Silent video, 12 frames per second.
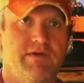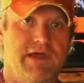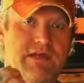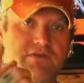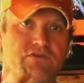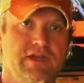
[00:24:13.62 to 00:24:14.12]

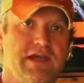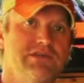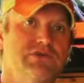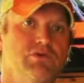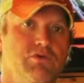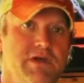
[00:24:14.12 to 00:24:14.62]
any of you guys
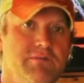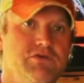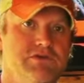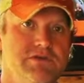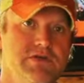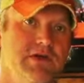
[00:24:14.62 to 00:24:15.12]
who are
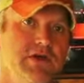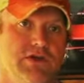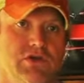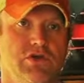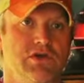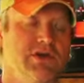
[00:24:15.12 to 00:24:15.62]
members,
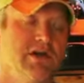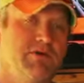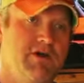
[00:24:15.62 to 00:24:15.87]
you can come